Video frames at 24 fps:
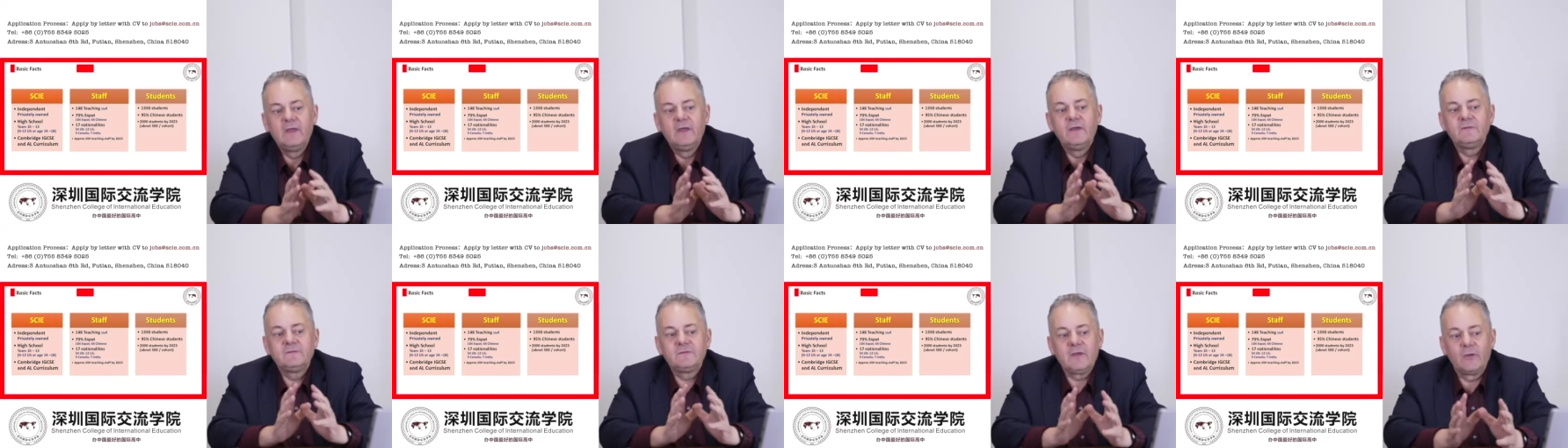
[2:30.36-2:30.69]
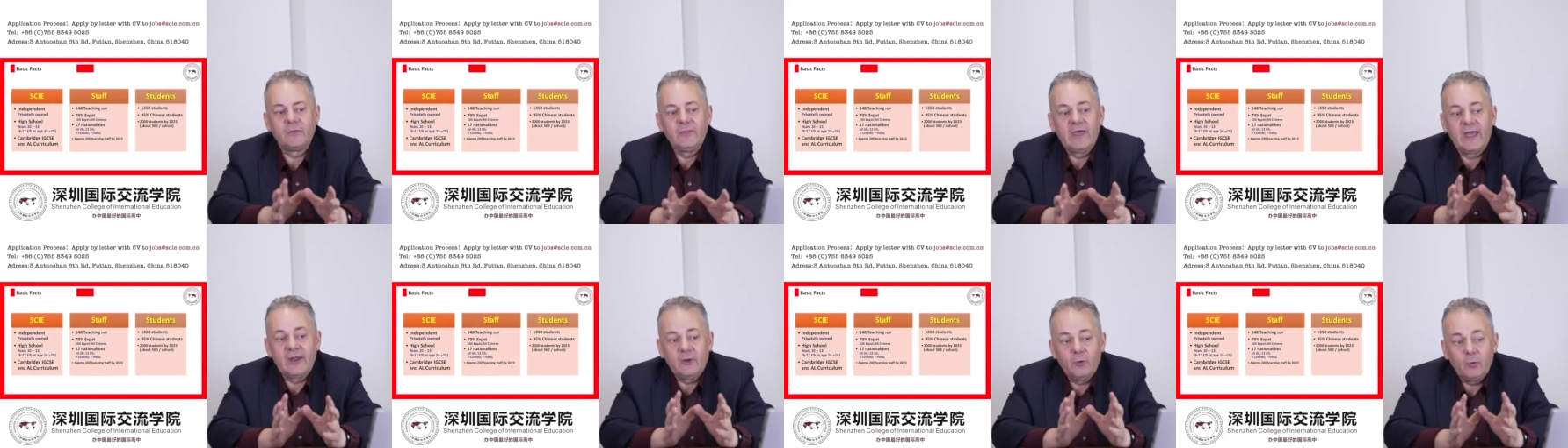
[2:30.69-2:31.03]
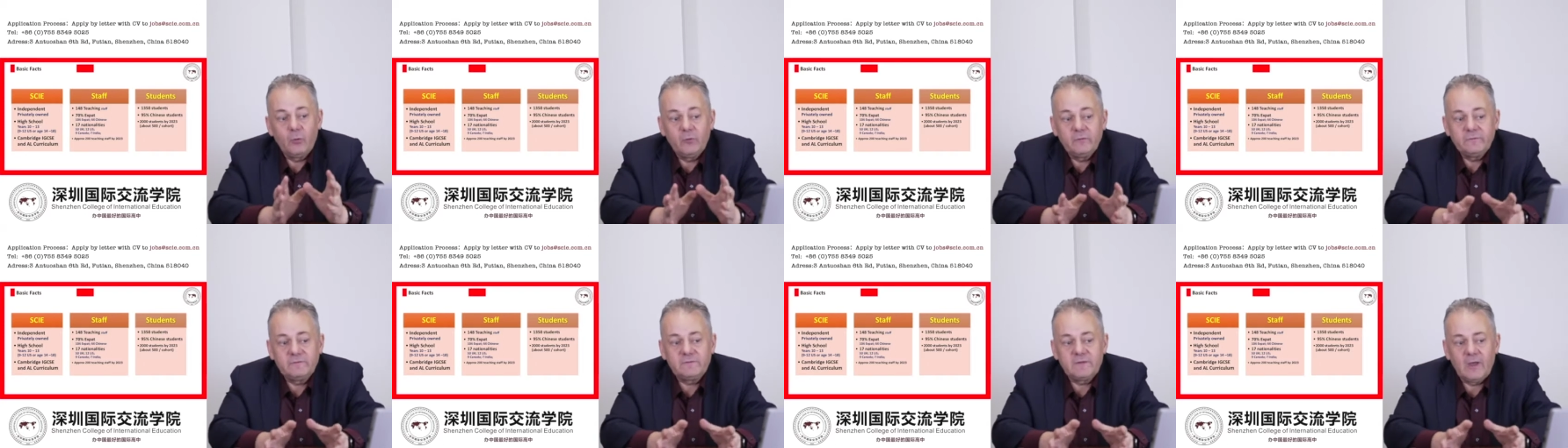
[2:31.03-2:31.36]
So that
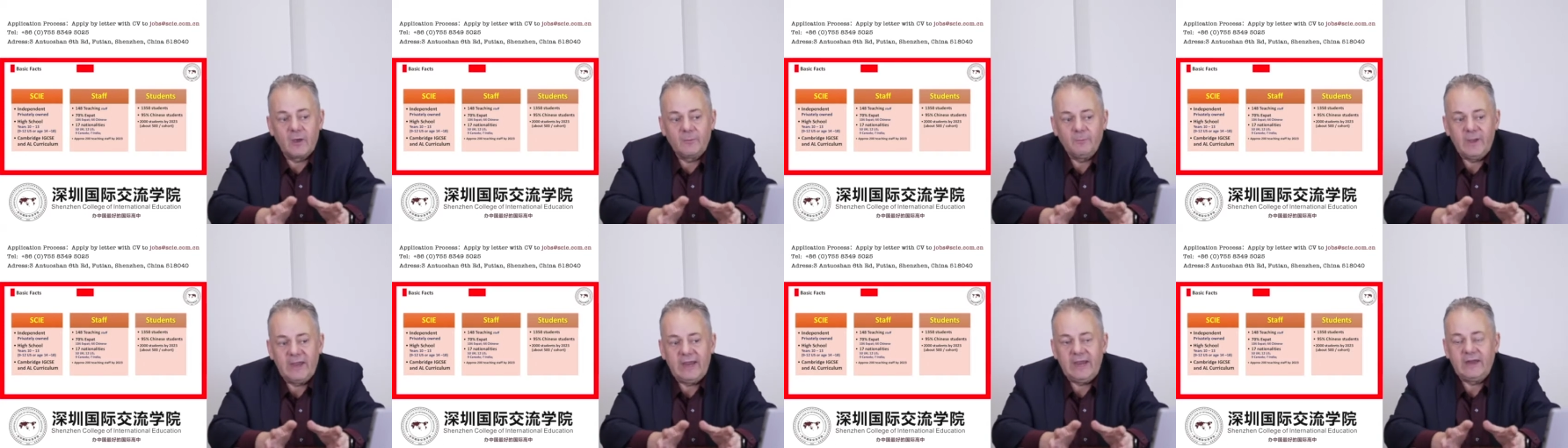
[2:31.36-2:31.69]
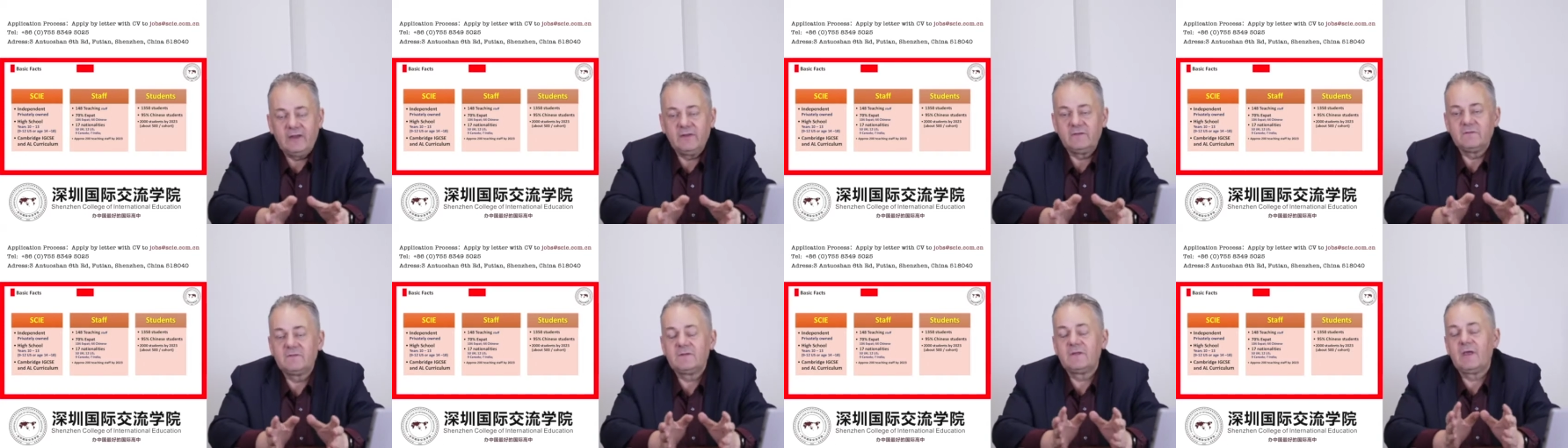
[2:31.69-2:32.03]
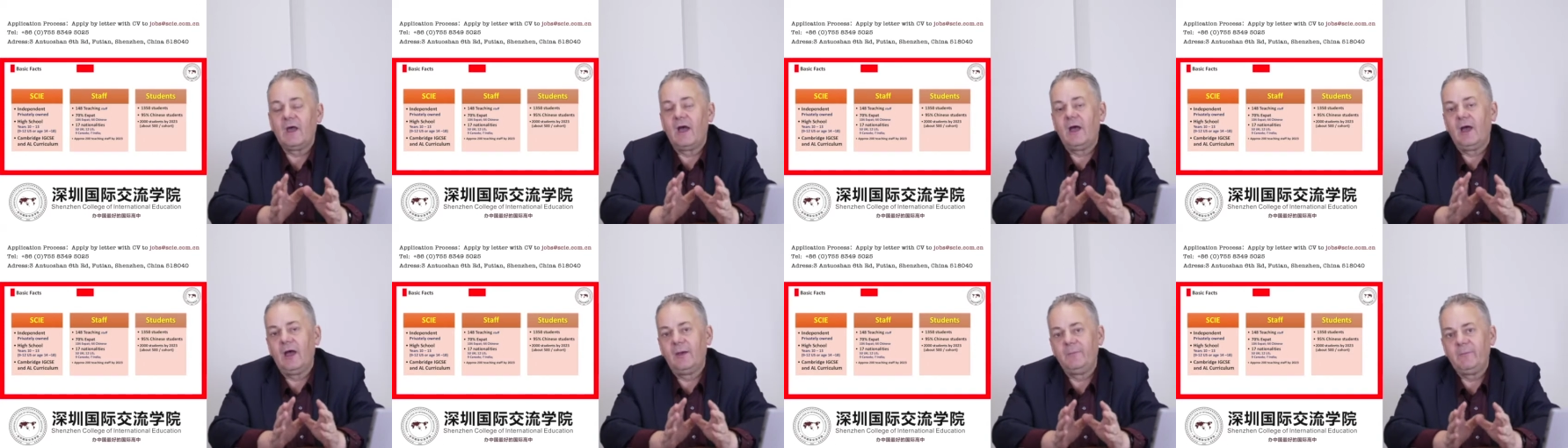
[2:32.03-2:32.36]
also means
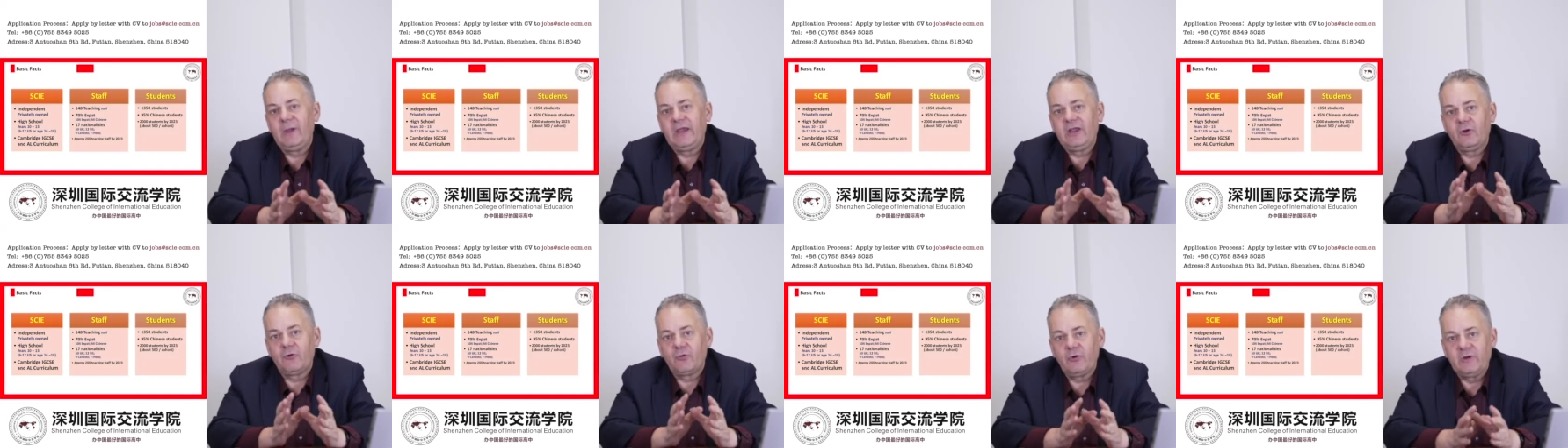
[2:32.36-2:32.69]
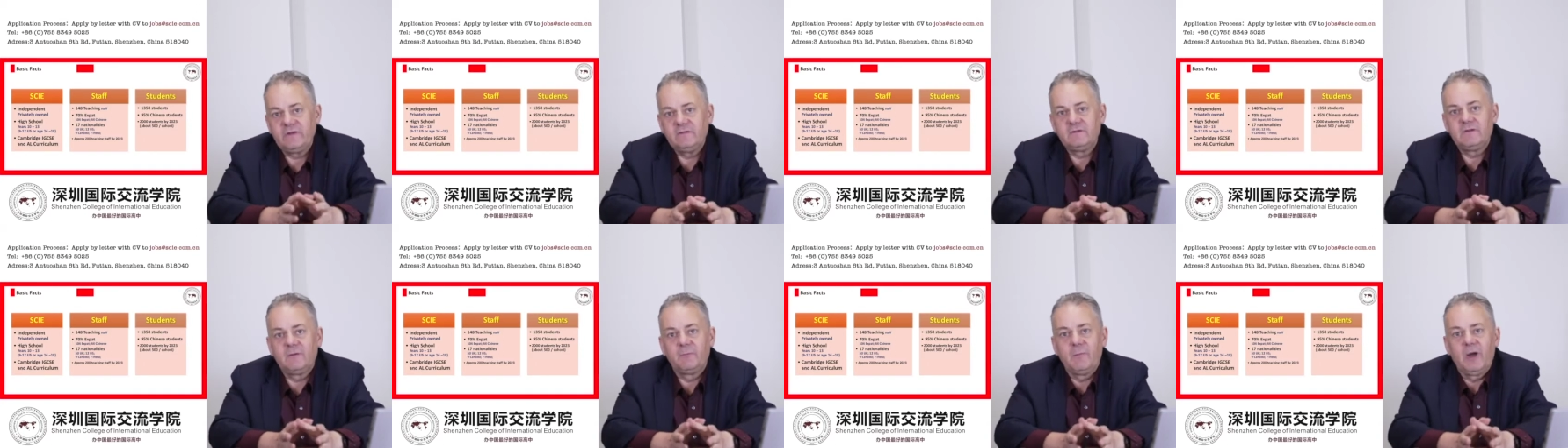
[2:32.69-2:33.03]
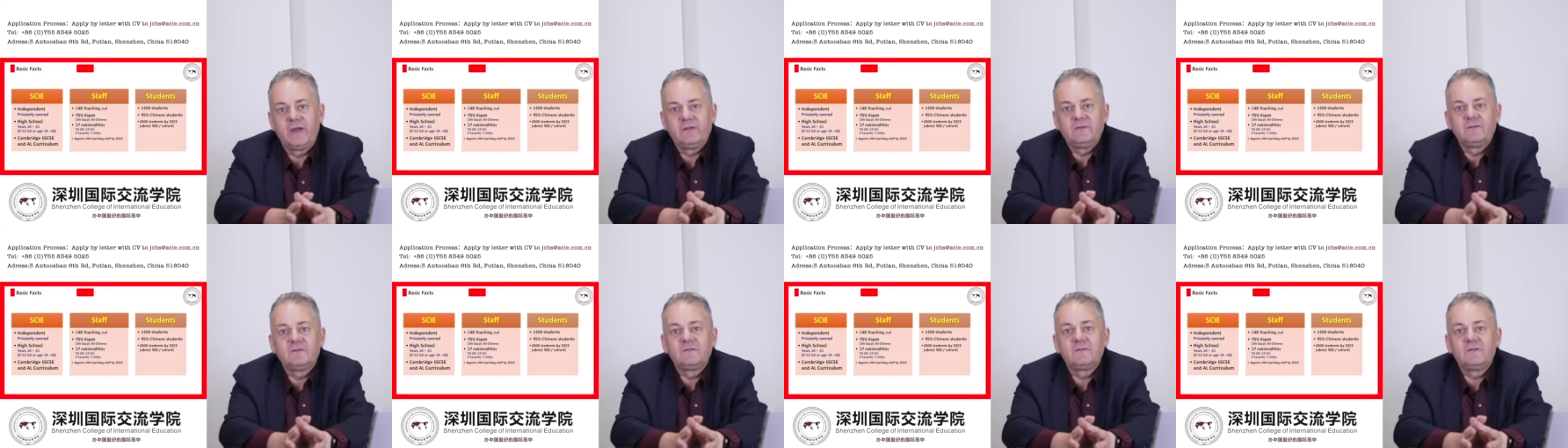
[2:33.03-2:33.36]
I'm increasing my
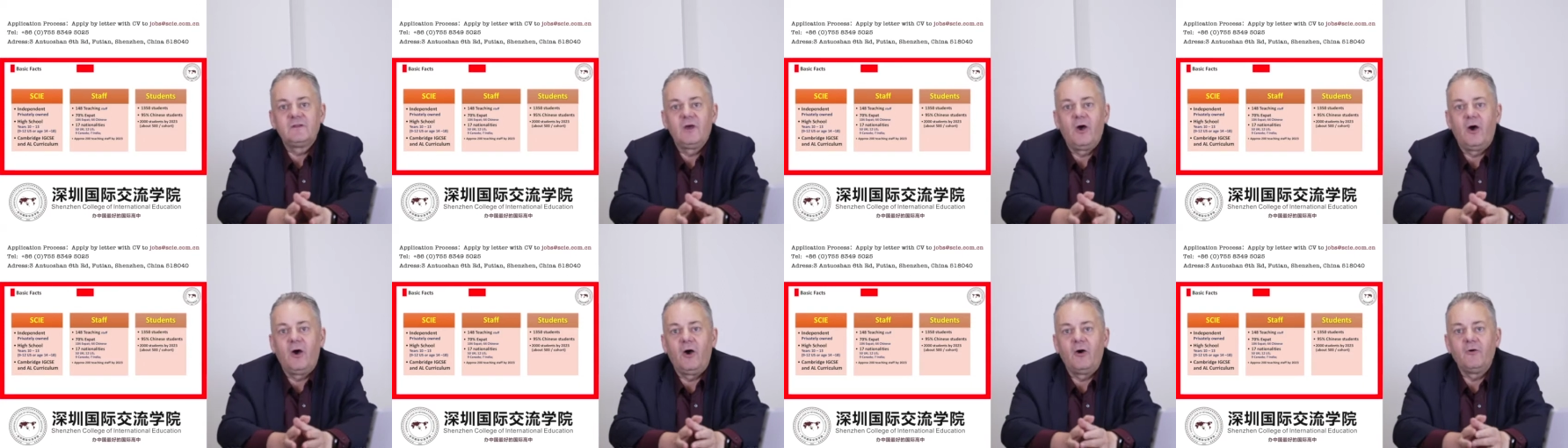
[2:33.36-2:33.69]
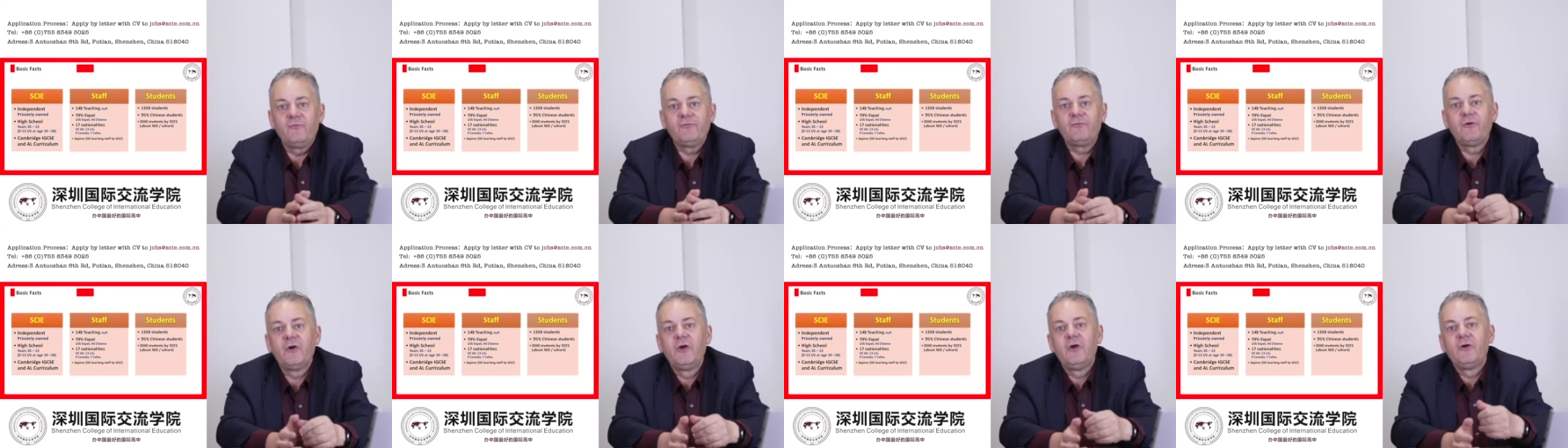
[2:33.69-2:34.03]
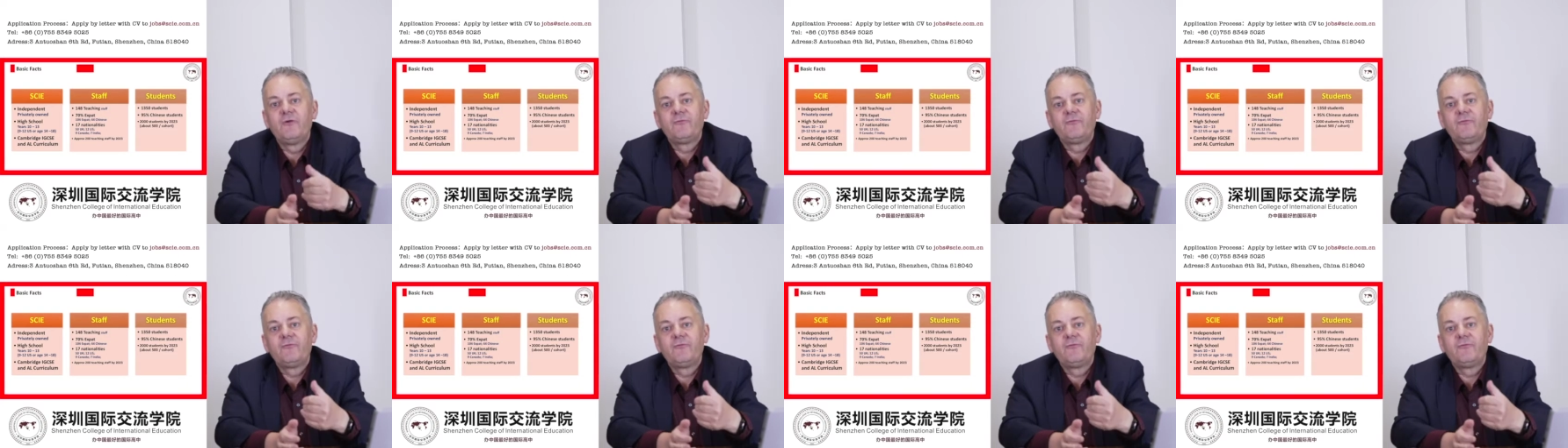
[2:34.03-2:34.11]
staff